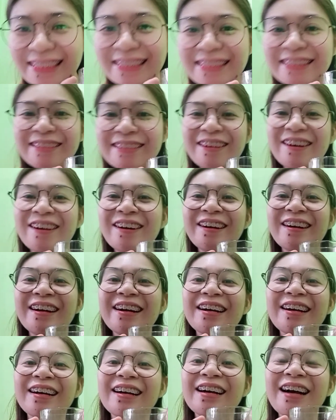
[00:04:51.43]
So,
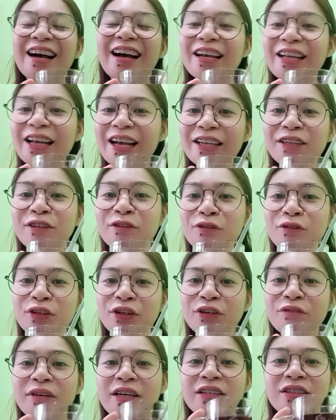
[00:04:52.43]
I know
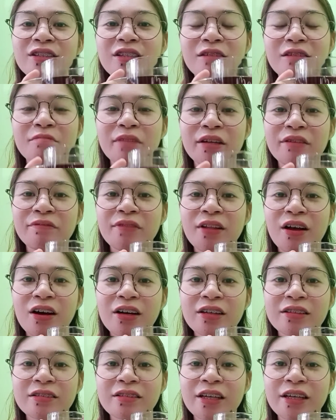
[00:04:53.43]
you're watching my
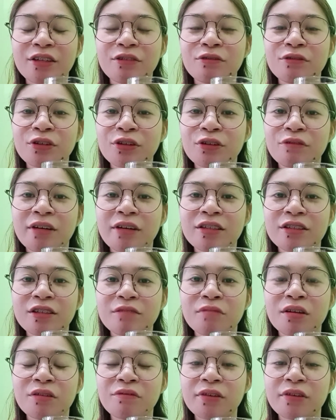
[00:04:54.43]
vlogs. I know you're
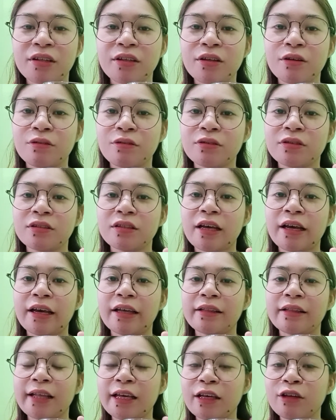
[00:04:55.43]
watching my videos.
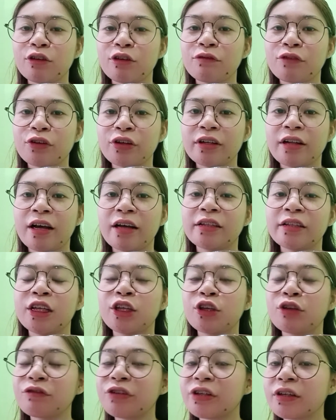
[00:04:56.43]
And thank you for that.
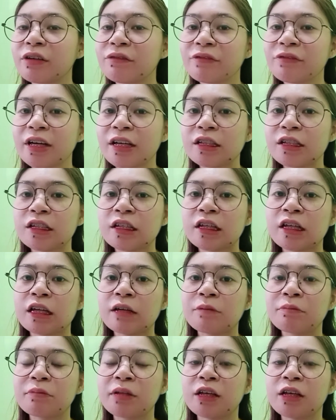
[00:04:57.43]
Thank you for the
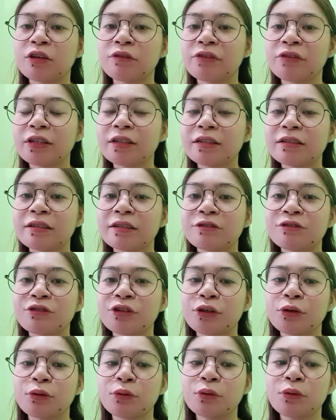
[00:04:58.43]
friendship. Thank you for the
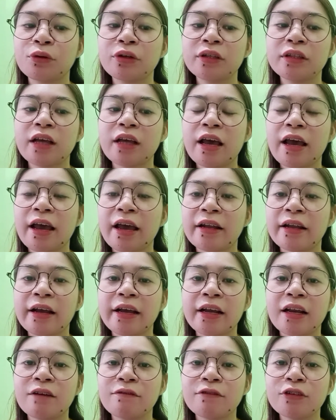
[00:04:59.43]
sisterhood. And
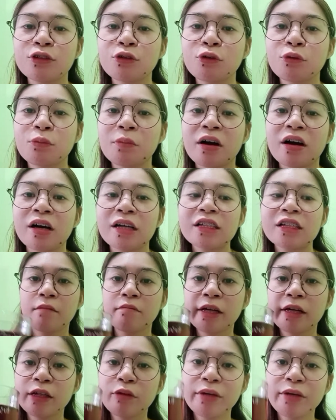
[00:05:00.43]
I love you so much.
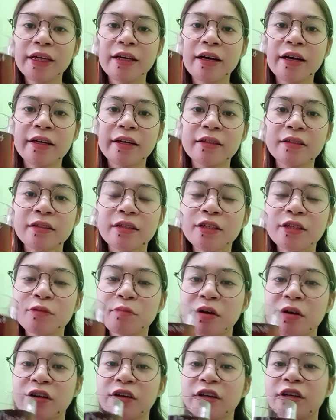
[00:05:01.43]
By the way, guys, this
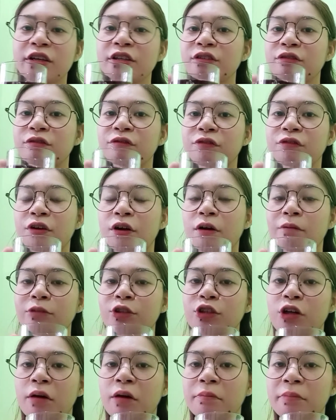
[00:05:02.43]
mug is
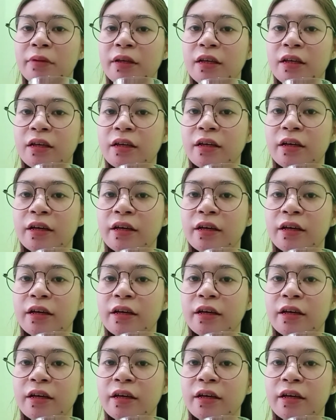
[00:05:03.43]
from Shopee.